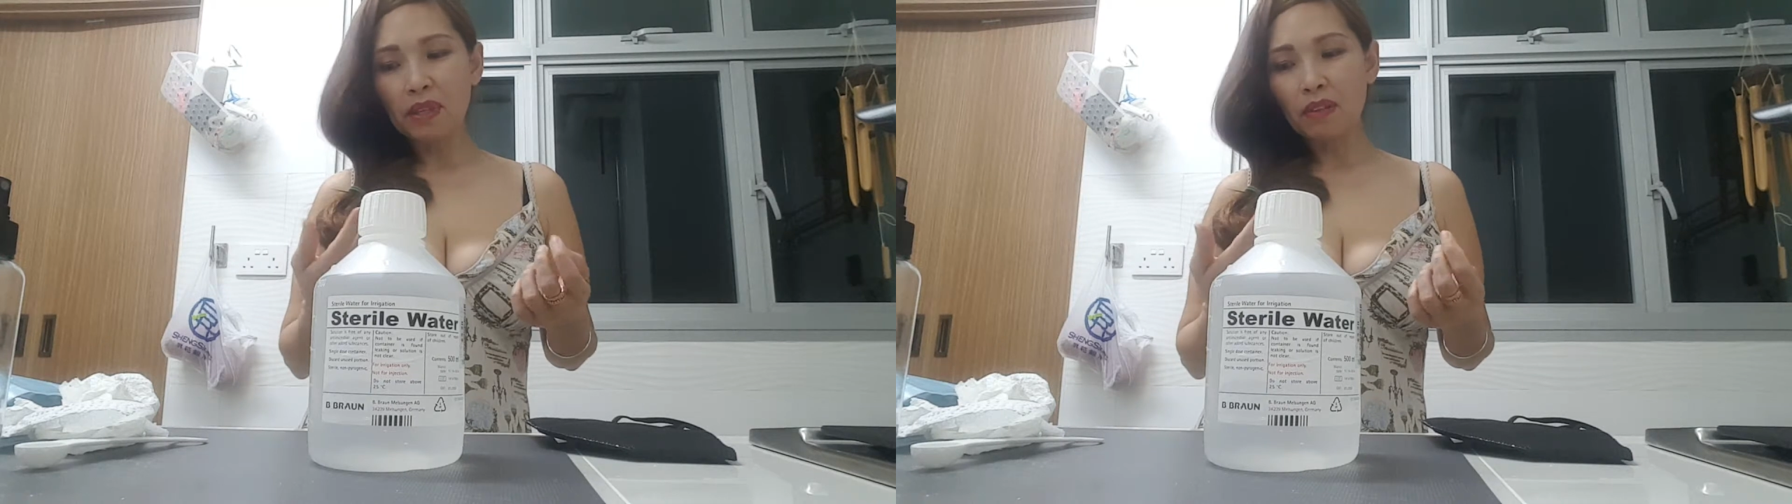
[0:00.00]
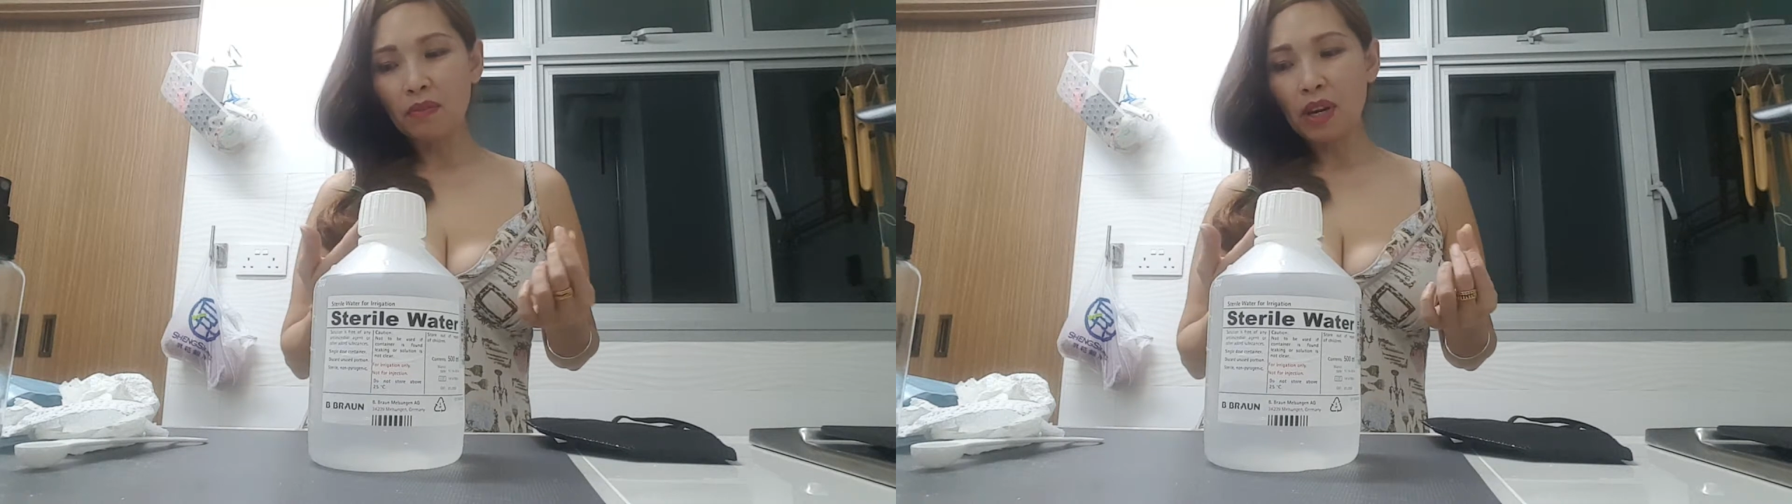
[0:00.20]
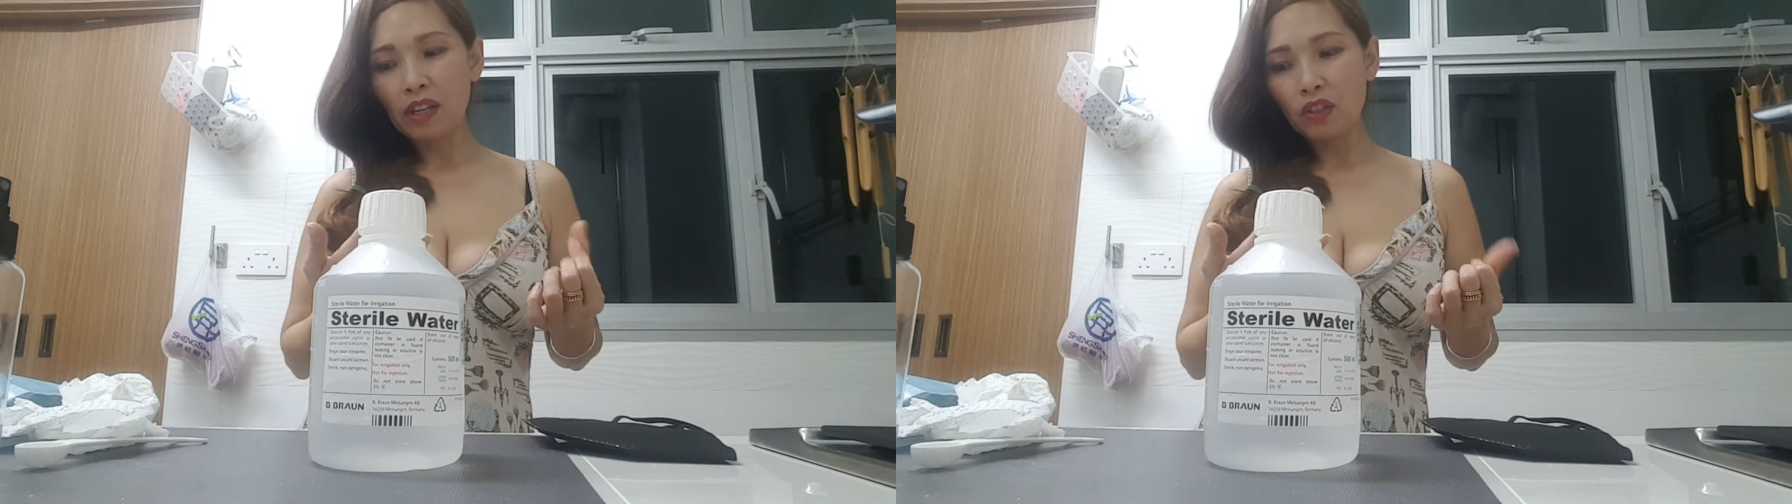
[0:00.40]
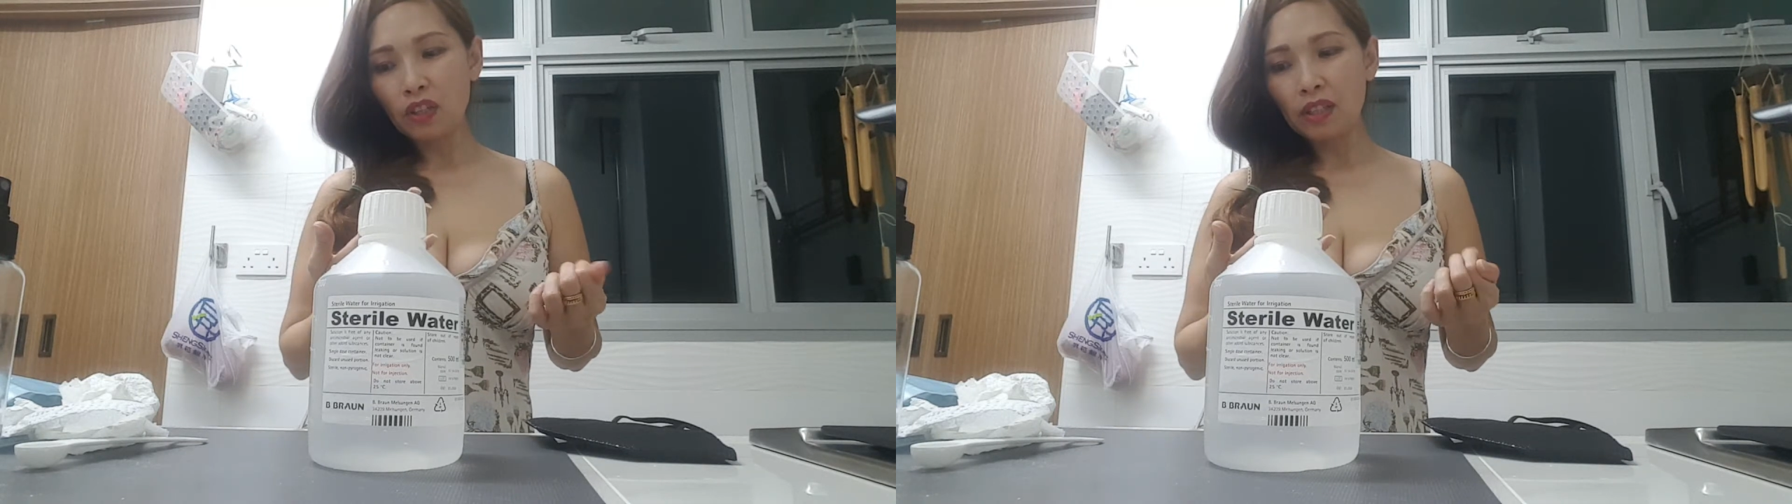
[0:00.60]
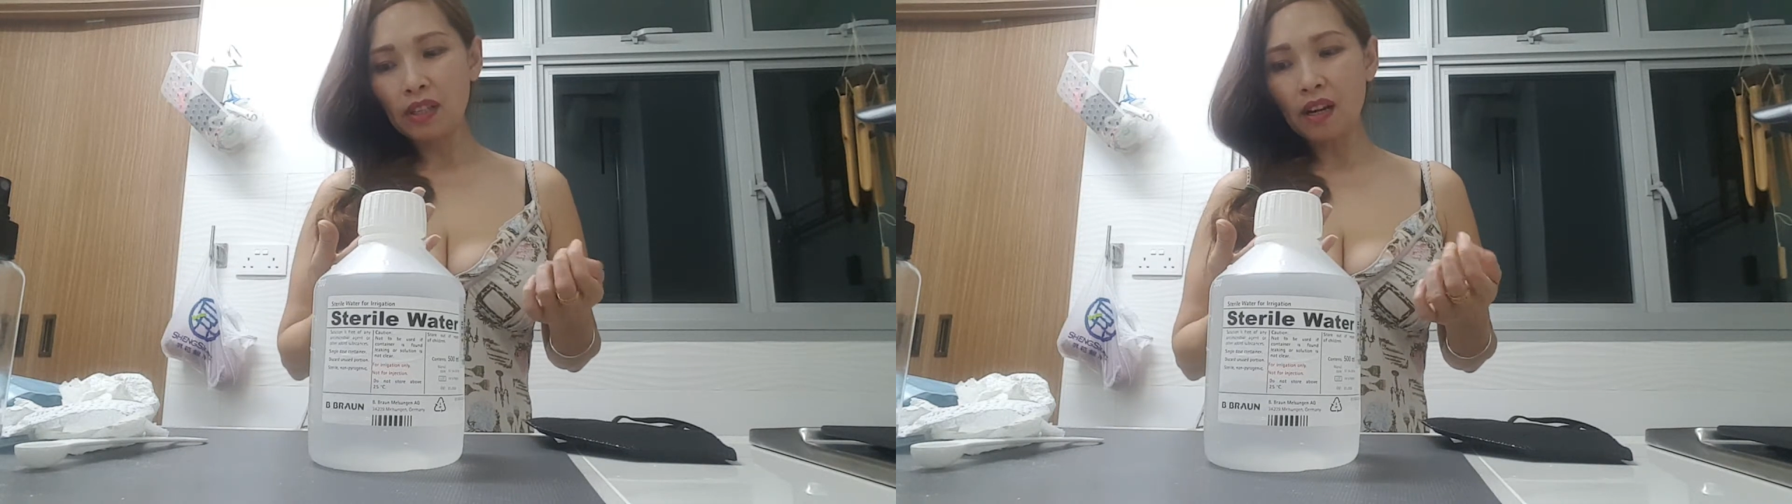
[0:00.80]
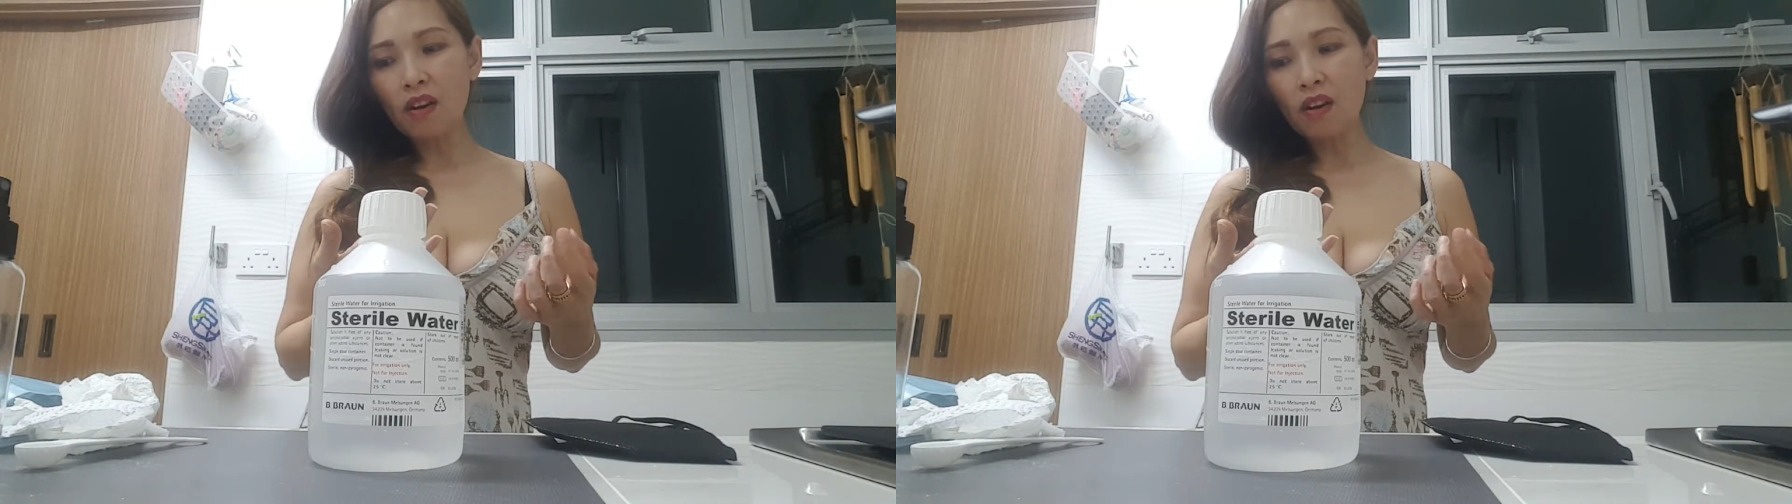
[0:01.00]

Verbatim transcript: mid-range. It's a